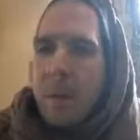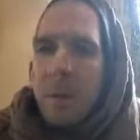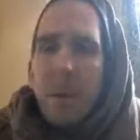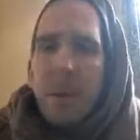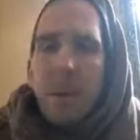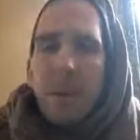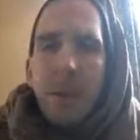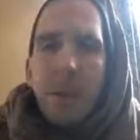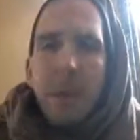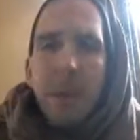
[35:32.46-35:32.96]

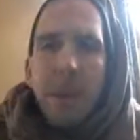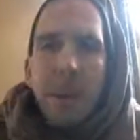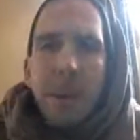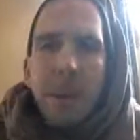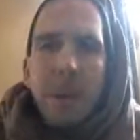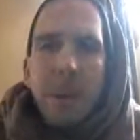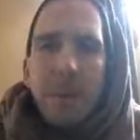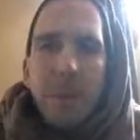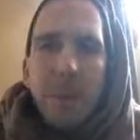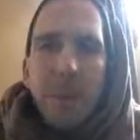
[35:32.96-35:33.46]
You're
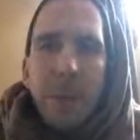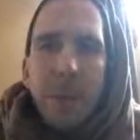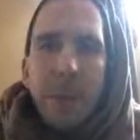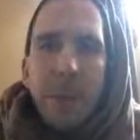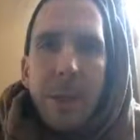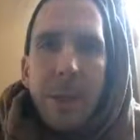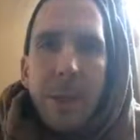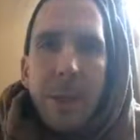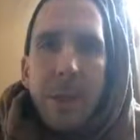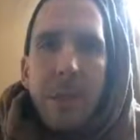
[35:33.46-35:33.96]
glorious for
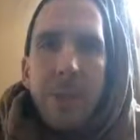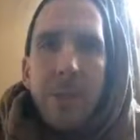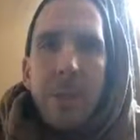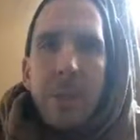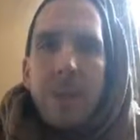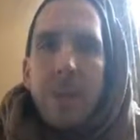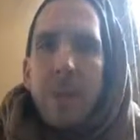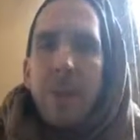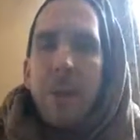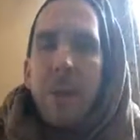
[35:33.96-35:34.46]
doing
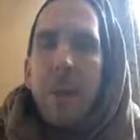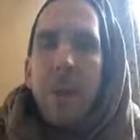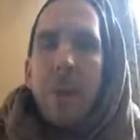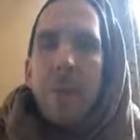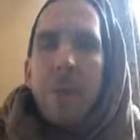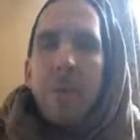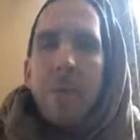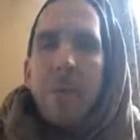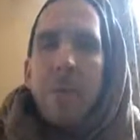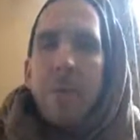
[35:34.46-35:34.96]
this.
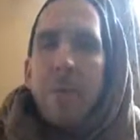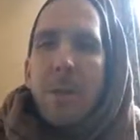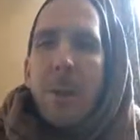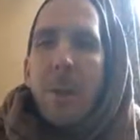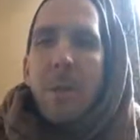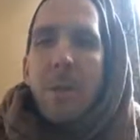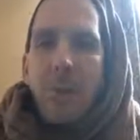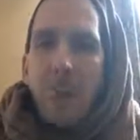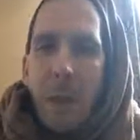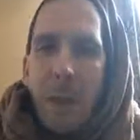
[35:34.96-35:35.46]
Krishna
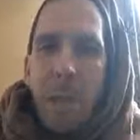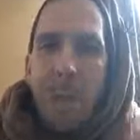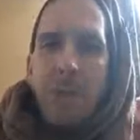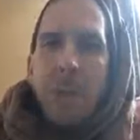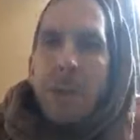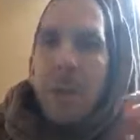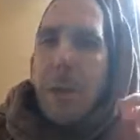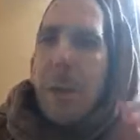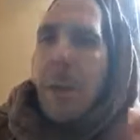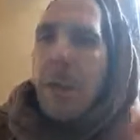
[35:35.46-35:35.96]
will never
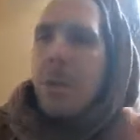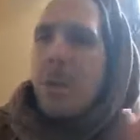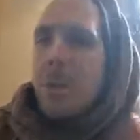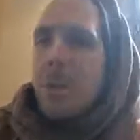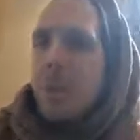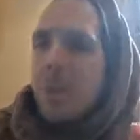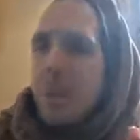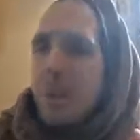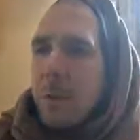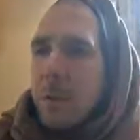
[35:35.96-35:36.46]

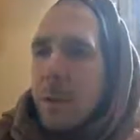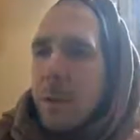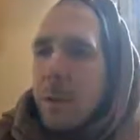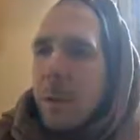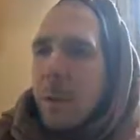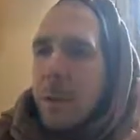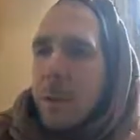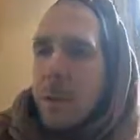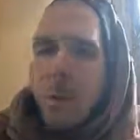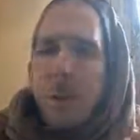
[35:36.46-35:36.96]
forget
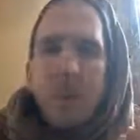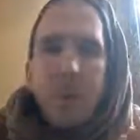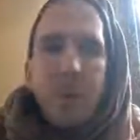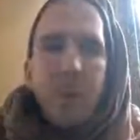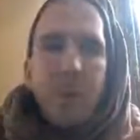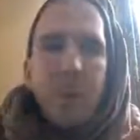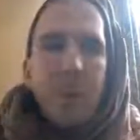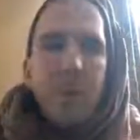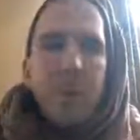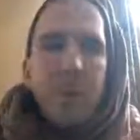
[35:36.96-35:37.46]
your
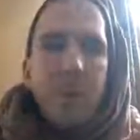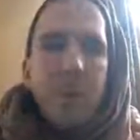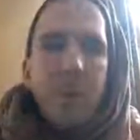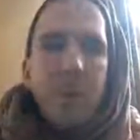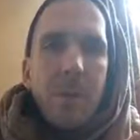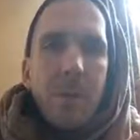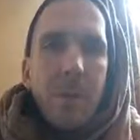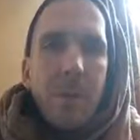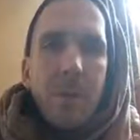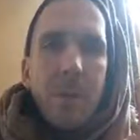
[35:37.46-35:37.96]

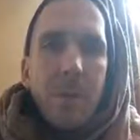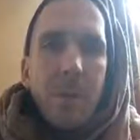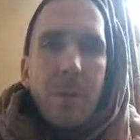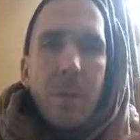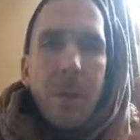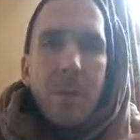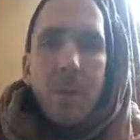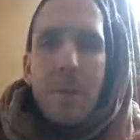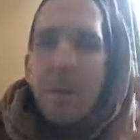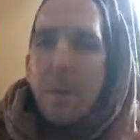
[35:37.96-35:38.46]
service.
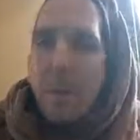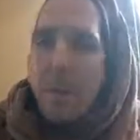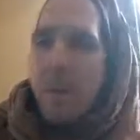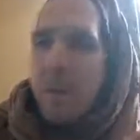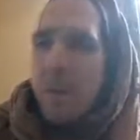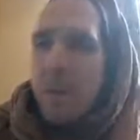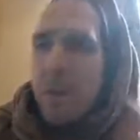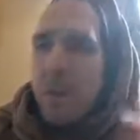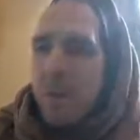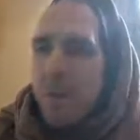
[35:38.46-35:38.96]
Rest
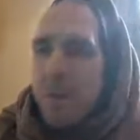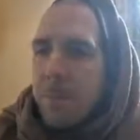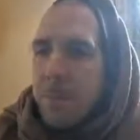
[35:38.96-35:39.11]
assured.